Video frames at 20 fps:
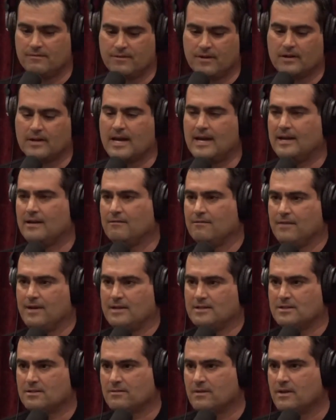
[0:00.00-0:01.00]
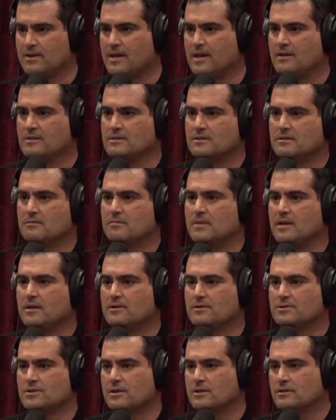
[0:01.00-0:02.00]
in volcanic vents 3,000 mm-hmm.
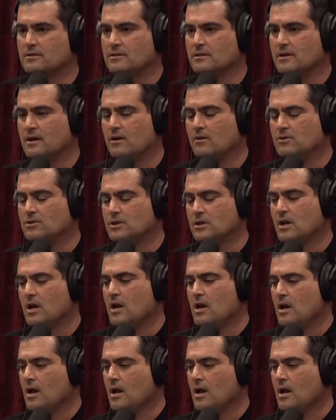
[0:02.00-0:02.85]
meters under the ocean.